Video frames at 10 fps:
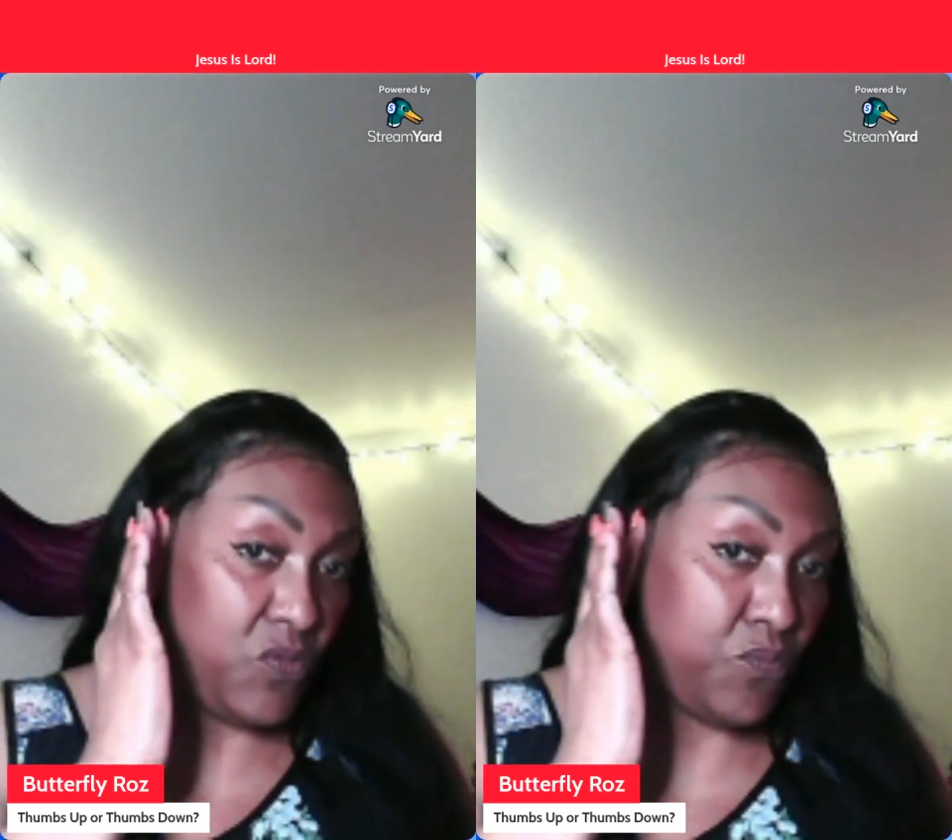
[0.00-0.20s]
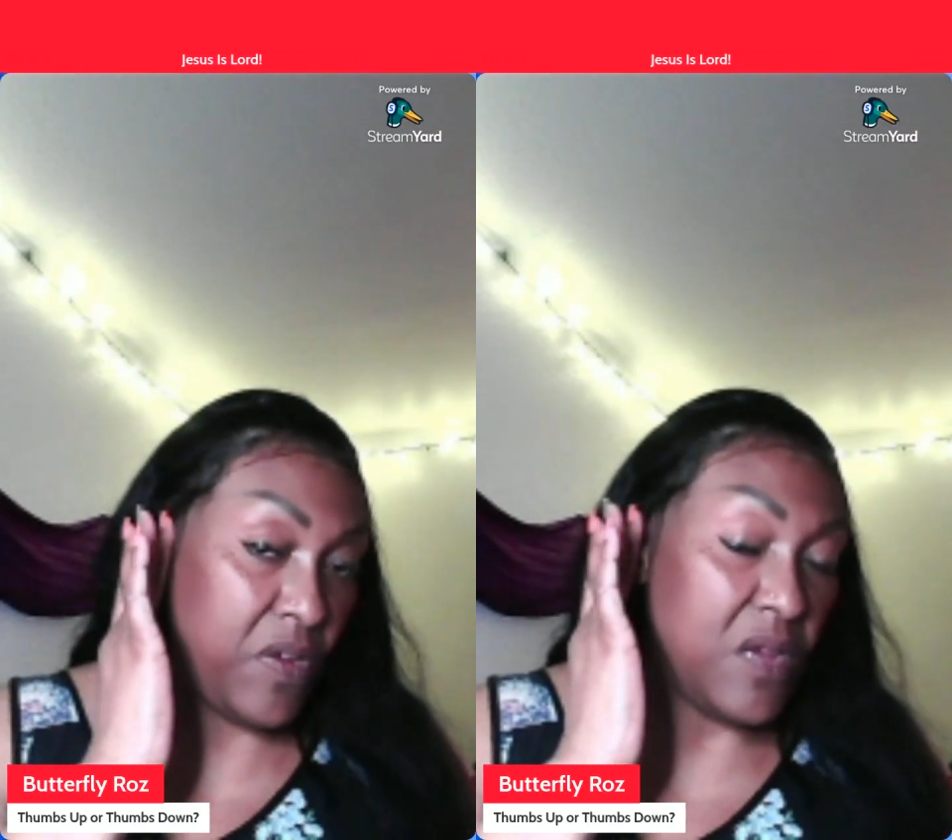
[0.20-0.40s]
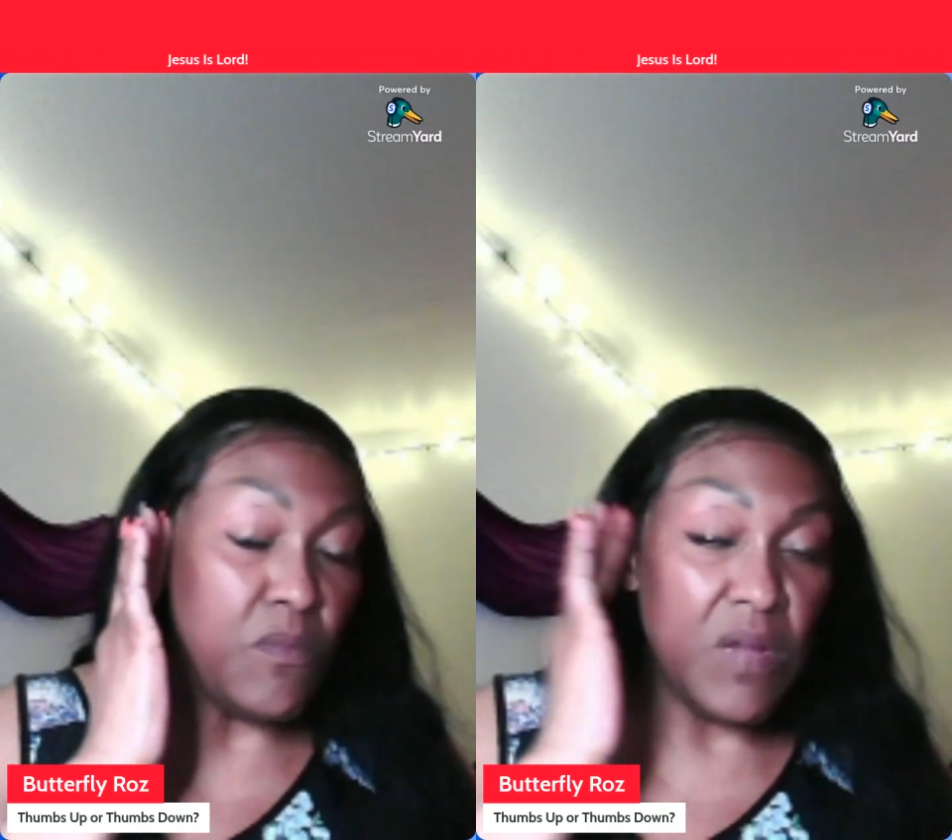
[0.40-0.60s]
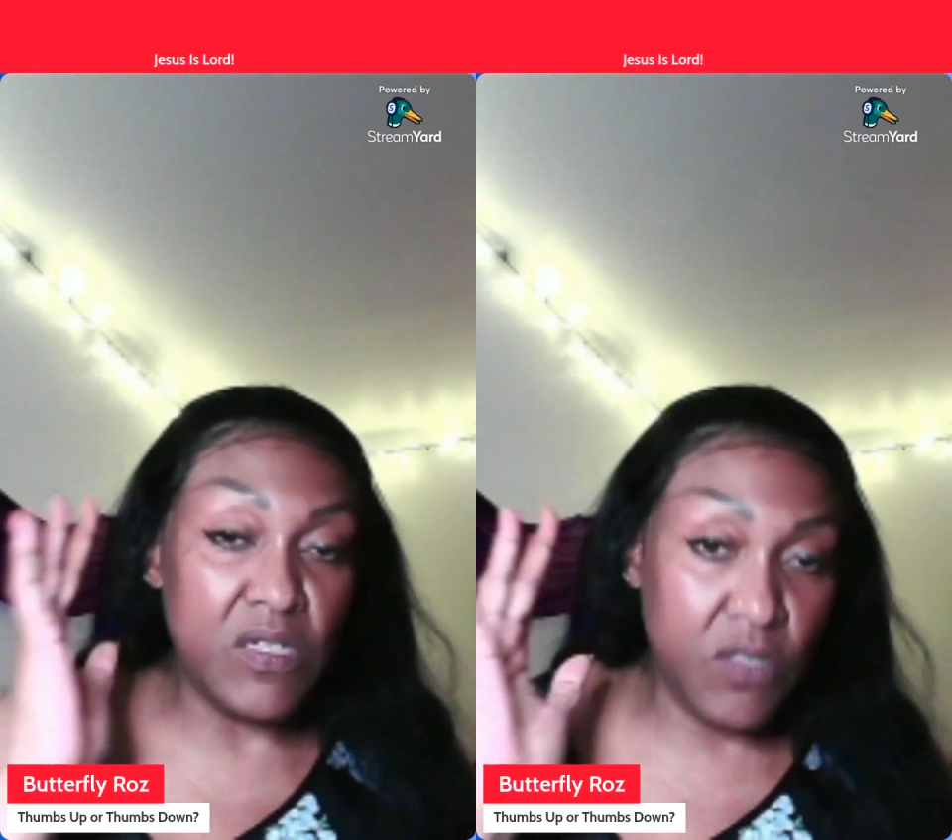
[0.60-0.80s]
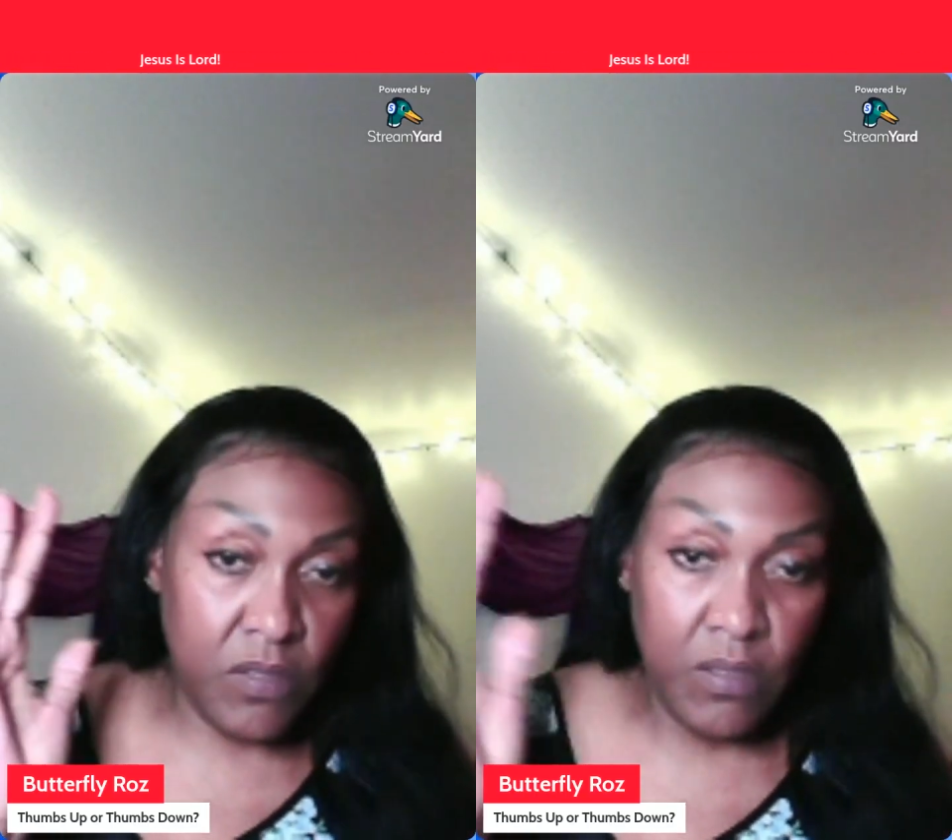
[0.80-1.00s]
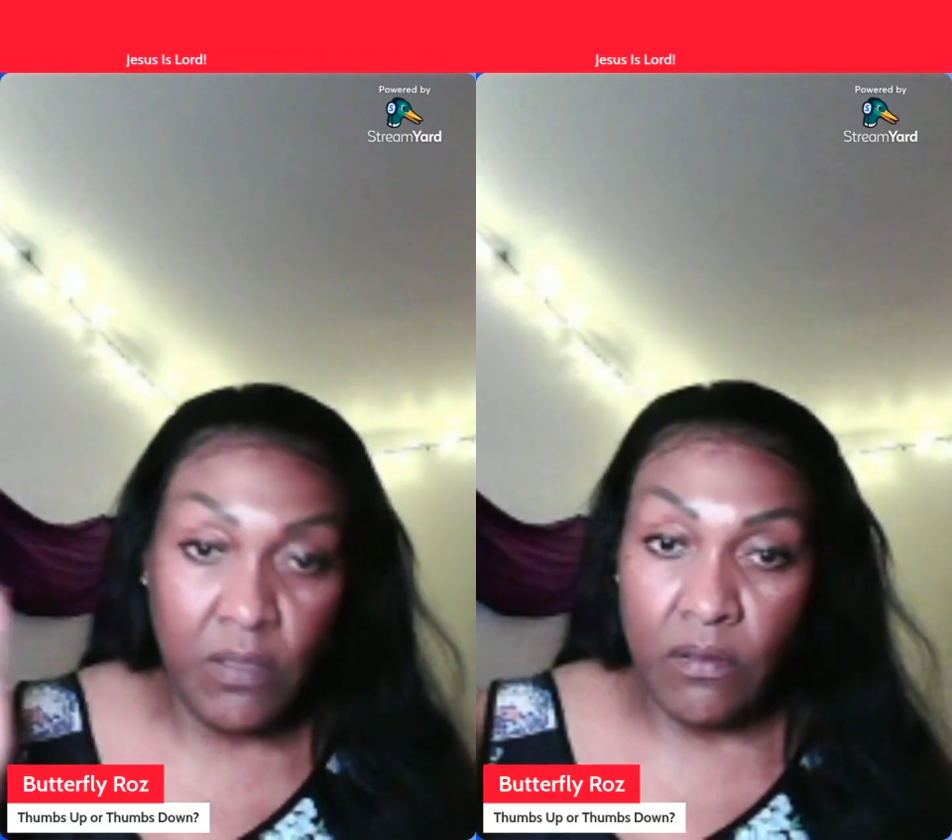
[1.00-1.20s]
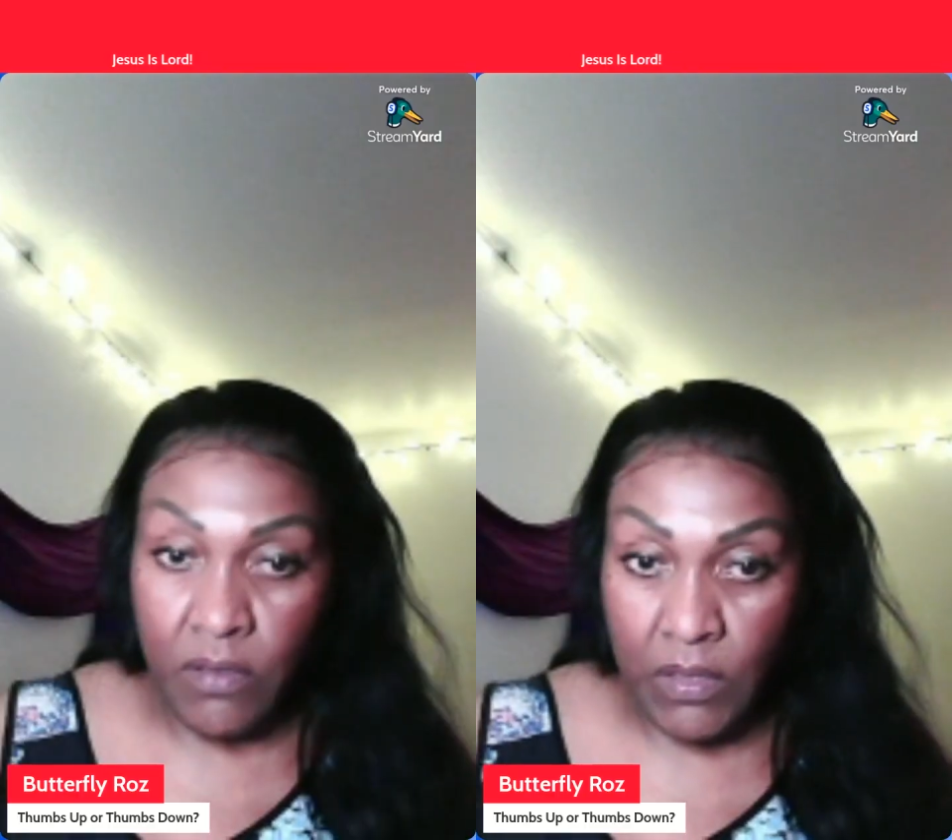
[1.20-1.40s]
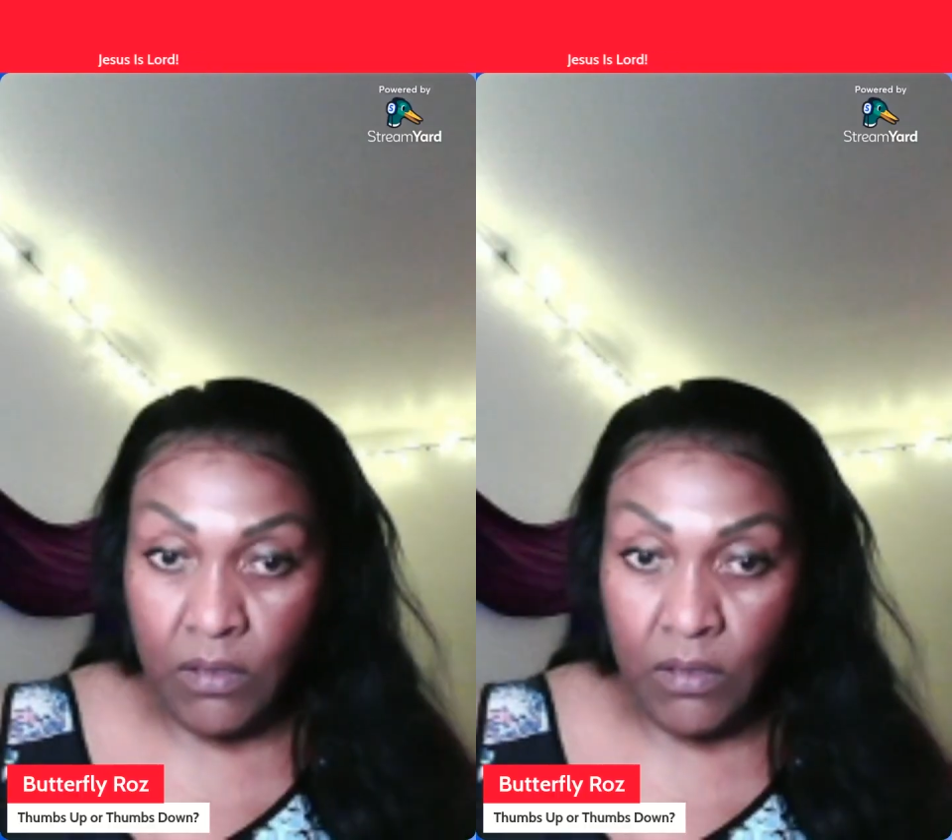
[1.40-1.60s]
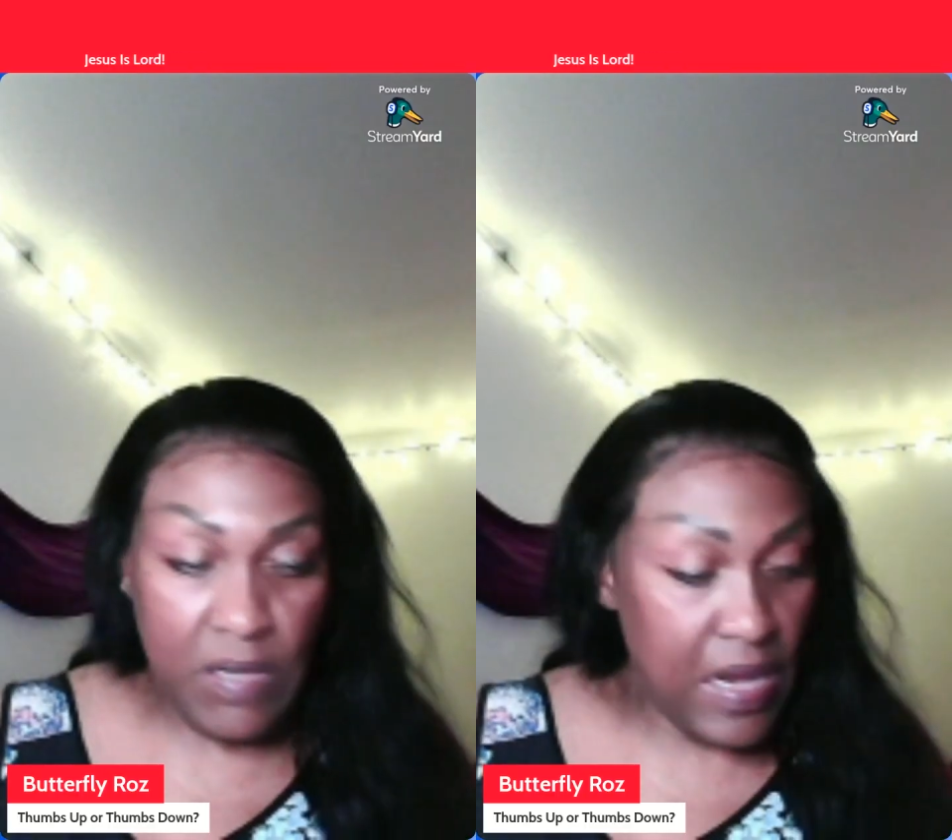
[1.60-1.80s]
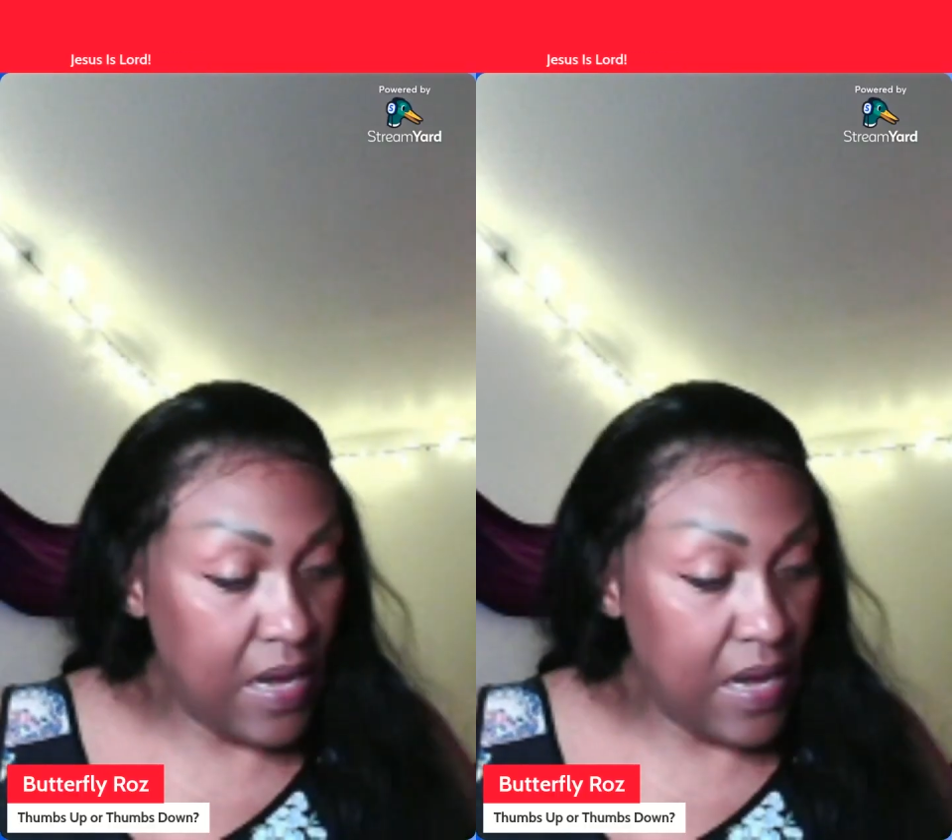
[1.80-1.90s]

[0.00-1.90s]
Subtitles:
much glued down.